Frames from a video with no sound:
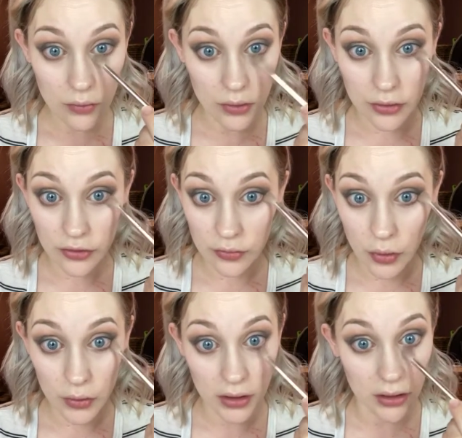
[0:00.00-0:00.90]
when you're
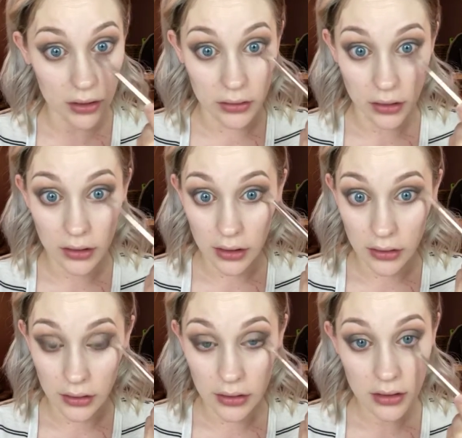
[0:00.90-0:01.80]
smoking a dark
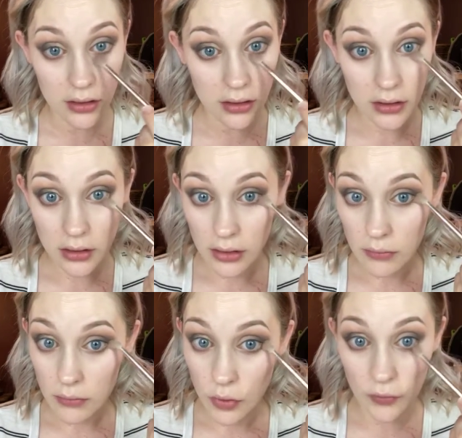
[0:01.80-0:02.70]
color,
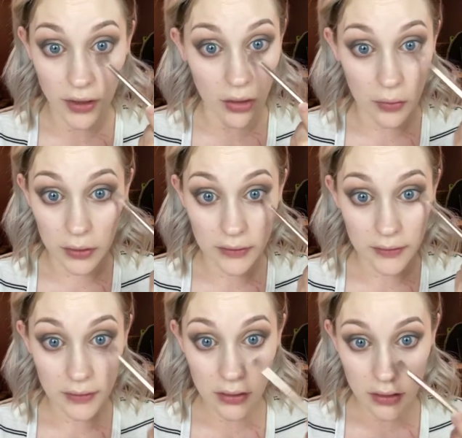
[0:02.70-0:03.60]
move
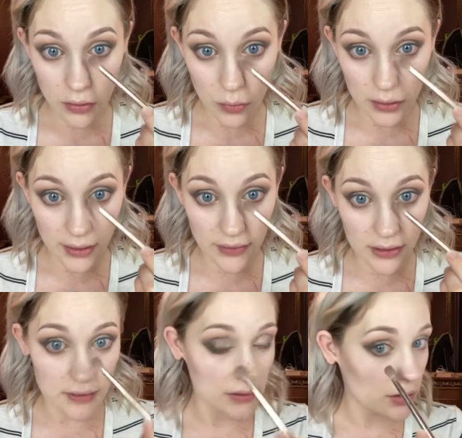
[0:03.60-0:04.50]
outwards. We're
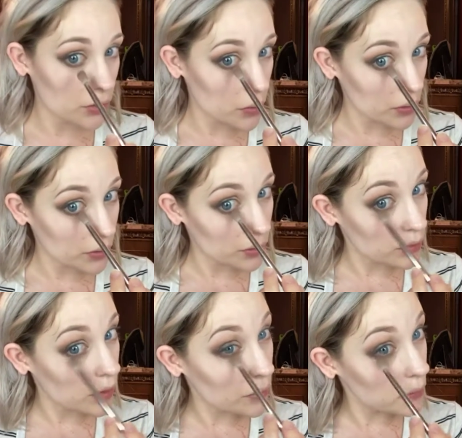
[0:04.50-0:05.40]
leaving this inner corner
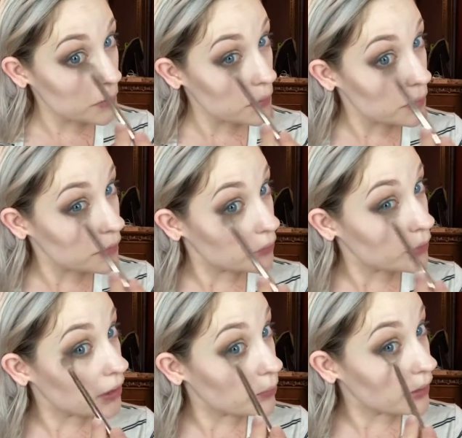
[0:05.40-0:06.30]
alone because we're
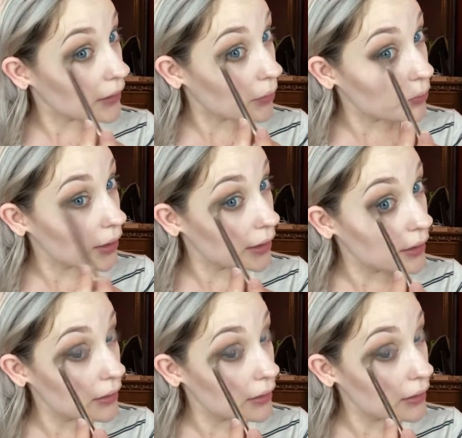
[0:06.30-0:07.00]
keeping that bright.